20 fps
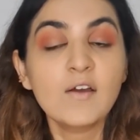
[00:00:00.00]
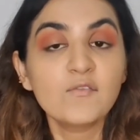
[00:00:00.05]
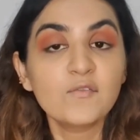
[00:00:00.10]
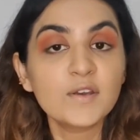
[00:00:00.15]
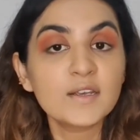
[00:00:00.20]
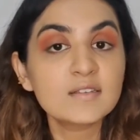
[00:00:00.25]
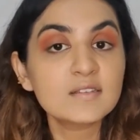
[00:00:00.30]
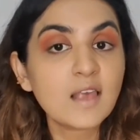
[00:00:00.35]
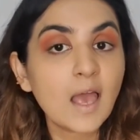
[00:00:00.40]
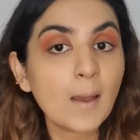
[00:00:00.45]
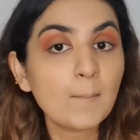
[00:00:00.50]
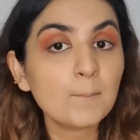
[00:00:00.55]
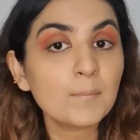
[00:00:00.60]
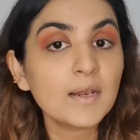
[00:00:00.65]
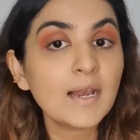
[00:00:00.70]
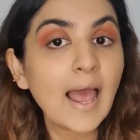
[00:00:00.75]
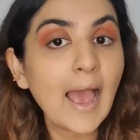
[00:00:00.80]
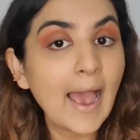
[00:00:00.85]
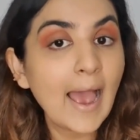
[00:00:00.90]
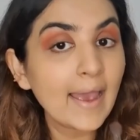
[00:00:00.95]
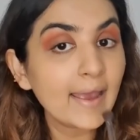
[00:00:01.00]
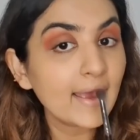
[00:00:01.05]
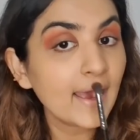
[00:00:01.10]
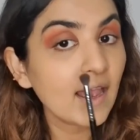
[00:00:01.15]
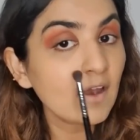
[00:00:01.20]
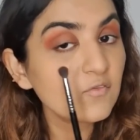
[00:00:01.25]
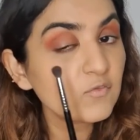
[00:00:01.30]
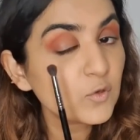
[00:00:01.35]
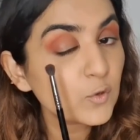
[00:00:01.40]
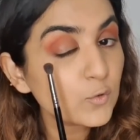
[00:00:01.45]
For example, I
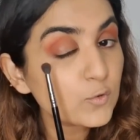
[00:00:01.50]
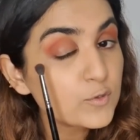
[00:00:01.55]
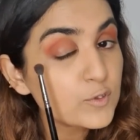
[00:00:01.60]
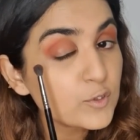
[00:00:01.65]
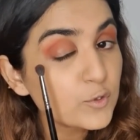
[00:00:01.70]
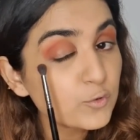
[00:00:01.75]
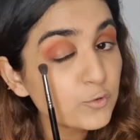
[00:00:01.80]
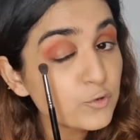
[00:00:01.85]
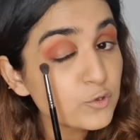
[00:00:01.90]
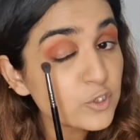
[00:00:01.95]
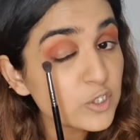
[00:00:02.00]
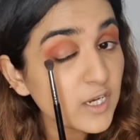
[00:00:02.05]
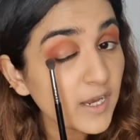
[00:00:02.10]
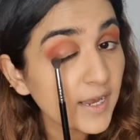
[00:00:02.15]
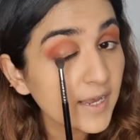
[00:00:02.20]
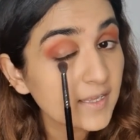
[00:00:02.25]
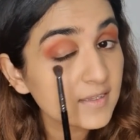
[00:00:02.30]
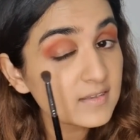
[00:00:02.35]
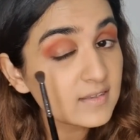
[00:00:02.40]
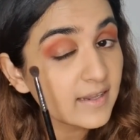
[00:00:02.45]
have used two shades